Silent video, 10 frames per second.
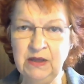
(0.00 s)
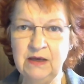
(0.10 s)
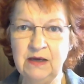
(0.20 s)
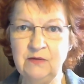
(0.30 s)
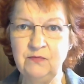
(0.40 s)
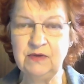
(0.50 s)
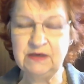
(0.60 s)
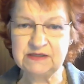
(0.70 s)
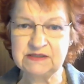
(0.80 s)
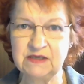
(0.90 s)
and
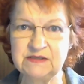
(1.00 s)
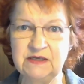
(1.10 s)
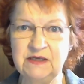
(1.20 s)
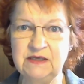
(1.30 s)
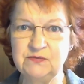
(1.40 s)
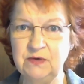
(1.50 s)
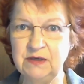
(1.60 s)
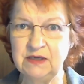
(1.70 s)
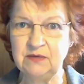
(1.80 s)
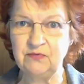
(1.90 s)
we're discussing his
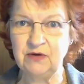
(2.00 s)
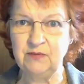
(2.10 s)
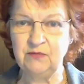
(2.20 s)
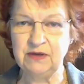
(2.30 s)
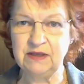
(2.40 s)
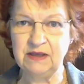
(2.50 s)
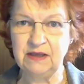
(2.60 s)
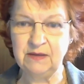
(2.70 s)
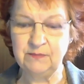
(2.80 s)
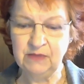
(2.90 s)
work in primary
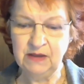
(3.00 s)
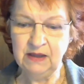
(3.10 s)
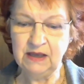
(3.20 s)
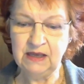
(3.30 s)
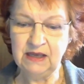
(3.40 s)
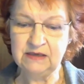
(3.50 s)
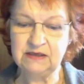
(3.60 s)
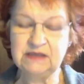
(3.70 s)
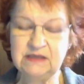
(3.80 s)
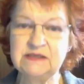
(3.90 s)
care
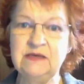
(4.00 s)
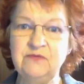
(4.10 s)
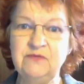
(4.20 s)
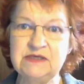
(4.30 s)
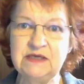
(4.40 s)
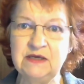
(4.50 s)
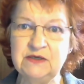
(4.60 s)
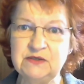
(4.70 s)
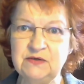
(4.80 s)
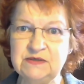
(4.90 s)
and his
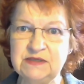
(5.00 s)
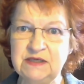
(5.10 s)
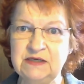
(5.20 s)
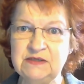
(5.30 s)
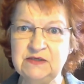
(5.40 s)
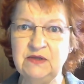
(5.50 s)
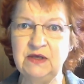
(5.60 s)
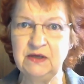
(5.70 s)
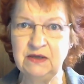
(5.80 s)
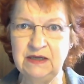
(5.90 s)
investigations into the
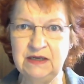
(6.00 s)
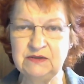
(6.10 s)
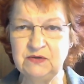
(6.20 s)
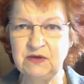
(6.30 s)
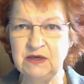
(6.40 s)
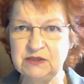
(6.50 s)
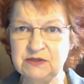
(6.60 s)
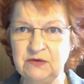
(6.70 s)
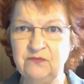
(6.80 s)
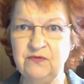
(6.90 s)
early
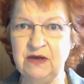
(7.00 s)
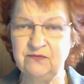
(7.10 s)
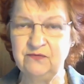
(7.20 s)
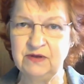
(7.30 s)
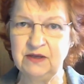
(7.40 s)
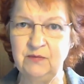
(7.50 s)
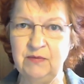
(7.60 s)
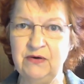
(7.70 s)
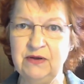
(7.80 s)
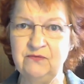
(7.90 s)
education of African
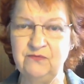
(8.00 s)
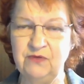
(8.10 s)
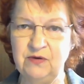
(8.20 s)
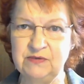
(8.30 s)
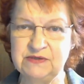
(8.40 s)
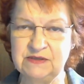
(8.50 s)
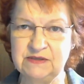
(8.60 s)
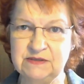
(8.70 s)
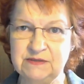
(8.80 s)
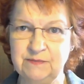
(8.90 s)
American
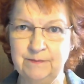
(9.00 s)
pharmacists.